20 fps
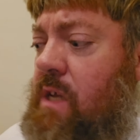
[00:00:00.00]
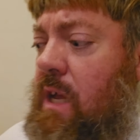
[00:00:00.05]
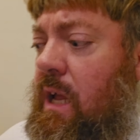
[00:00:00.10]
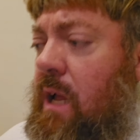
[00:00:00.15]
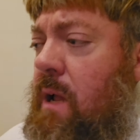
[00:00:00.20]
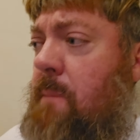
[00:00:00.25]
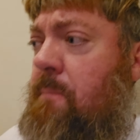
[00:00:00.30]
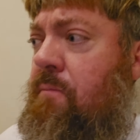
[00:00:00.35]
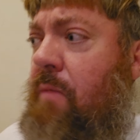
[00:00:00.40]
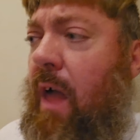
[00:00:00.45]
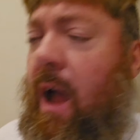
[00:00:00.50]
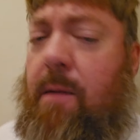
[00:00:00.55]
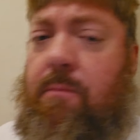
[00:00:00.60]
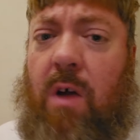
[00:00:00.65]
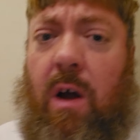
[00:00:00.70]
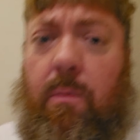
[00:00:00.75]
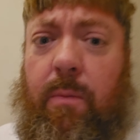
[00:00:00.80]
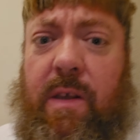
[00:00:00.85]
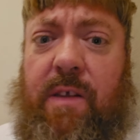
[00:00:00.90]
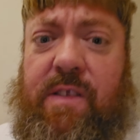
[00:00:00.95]
It's like,
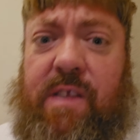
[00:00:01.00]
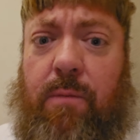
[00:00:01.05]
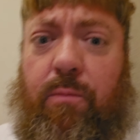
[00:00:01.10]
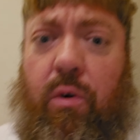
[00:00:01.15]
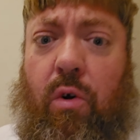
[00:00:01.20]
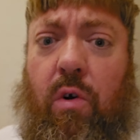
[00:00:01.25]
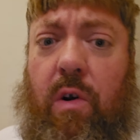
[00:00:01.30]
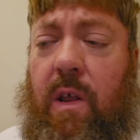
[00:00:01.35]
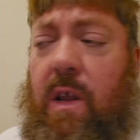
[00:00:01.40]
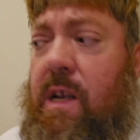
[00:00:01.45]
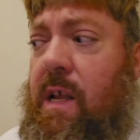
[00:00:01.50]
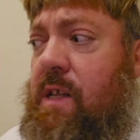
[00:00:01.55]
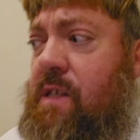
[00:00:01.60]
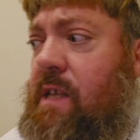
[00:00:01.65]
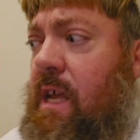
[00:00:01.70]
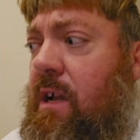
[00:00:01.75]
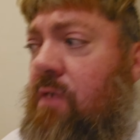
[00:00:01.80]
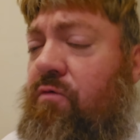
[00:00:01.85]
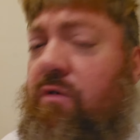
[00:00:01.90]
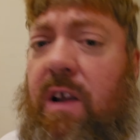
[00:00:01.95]
I'm not being supported.
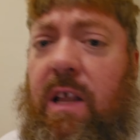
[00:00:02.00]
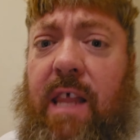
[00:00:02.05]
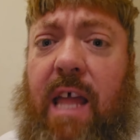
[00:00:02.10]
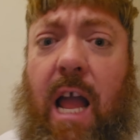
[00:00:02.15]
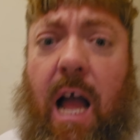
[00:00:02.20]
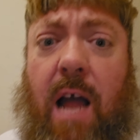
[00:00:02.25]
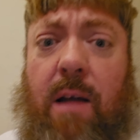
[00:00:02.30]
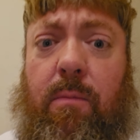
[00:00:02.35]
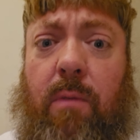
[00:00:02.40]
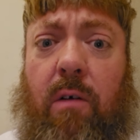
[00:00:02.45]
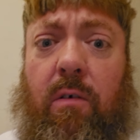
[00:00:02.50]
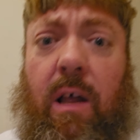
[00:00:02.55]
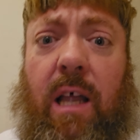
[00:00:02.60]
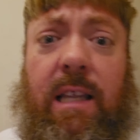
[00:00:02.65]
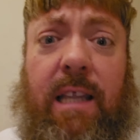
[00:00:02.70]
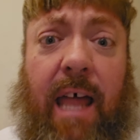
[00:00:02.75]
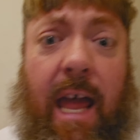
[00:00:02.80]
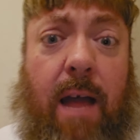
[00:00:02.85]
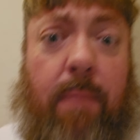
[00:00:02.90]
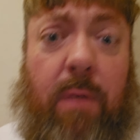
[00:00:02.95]
It's like, really, I'm
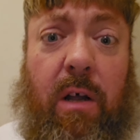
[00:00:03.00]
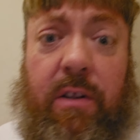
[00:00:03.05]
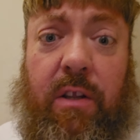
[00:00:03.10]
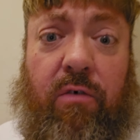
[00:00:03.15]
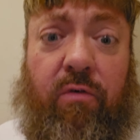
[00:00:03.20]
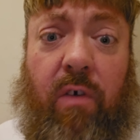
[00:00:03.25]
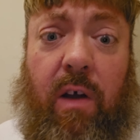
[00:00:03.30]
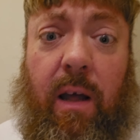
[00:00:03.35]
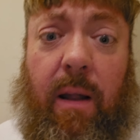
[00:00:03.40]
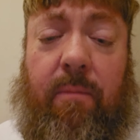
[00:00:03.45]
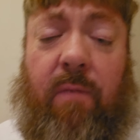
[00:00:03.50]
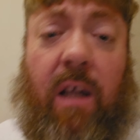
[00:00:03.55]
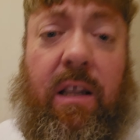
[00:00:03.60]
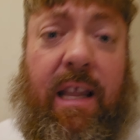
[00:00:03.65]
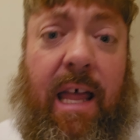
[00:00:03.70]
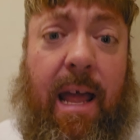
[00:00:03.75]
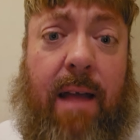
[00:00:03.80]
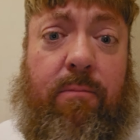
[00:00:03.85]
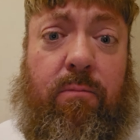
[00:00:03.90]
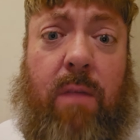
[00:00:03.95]
a, a lamb on the
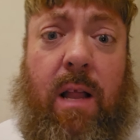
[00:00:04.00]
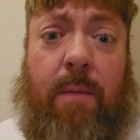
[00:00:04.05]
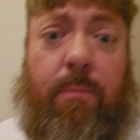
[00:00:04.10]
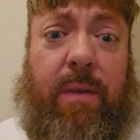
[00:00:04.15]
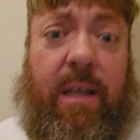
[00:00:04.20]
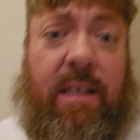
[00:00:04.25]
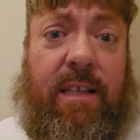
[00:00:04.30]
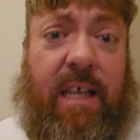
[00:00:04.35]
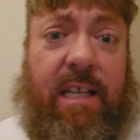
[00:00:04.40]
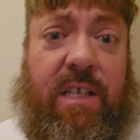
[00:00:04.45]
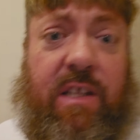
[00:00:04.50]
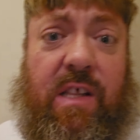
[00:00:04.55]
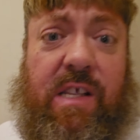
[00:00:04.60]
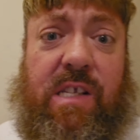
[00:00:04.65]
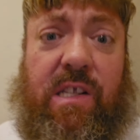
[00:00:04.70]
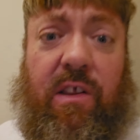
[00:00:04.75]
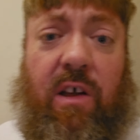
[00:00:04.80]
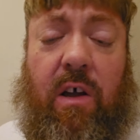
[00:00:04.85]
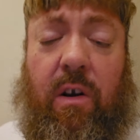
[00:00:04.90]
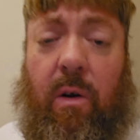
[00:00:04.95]
run, a lamb being led
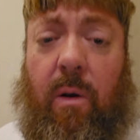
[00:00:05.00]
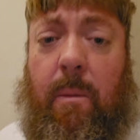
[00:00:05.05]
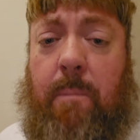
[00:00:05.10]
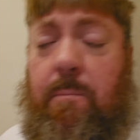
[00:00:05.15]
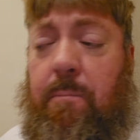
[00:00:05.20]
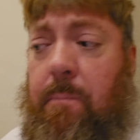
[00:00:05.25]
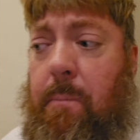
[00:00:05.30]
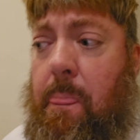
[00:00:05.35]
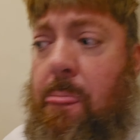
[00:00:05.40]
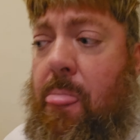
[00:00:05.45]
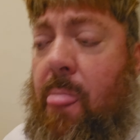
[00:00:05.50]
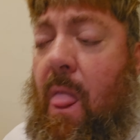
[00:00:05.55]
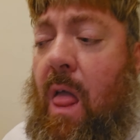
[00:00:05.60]
to the slaughter.